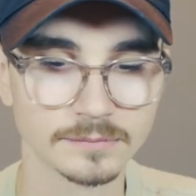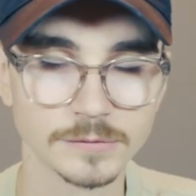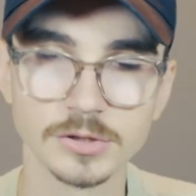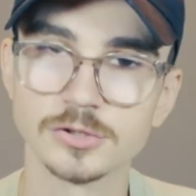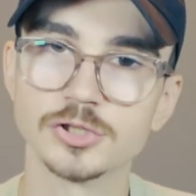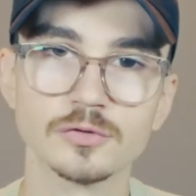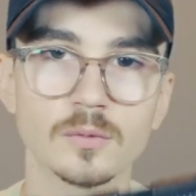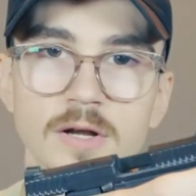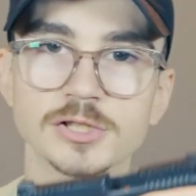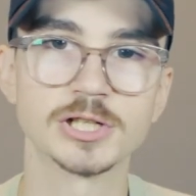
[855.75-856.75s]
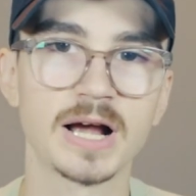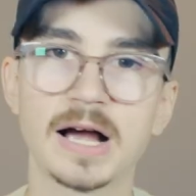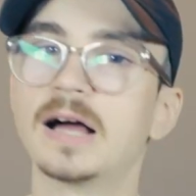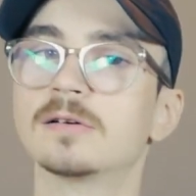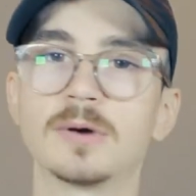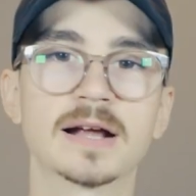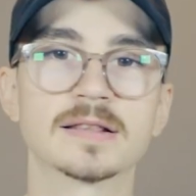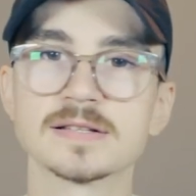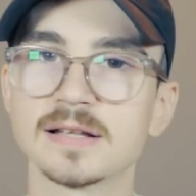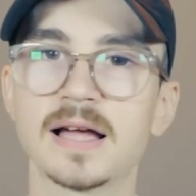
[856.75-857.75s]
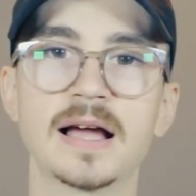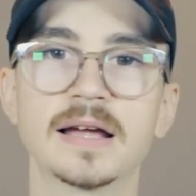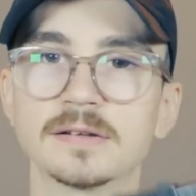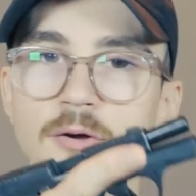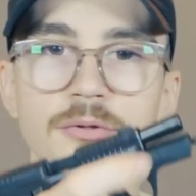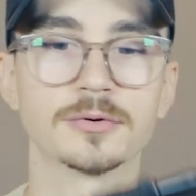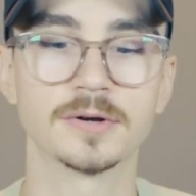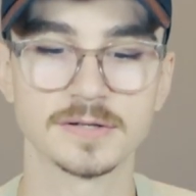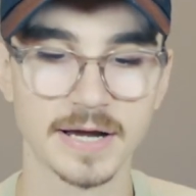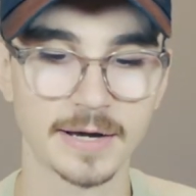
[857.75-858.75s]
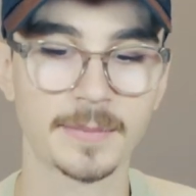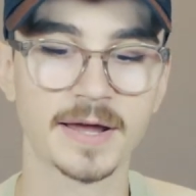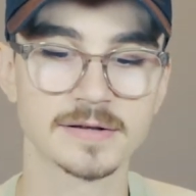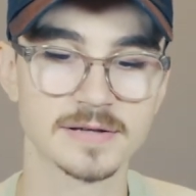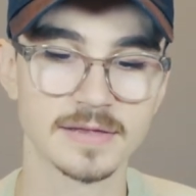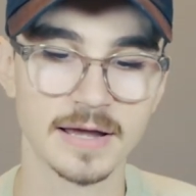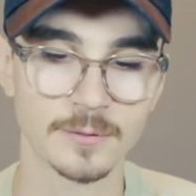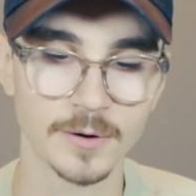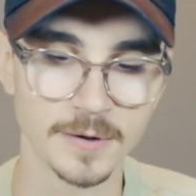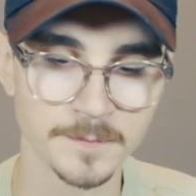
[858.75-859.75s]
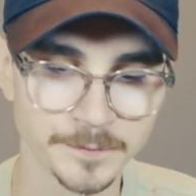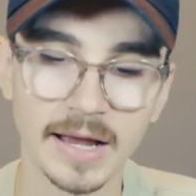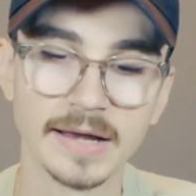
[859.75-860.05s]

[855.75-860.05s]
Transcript: You could shoot 1 shot, rack the slide, go through an entire magazine that way.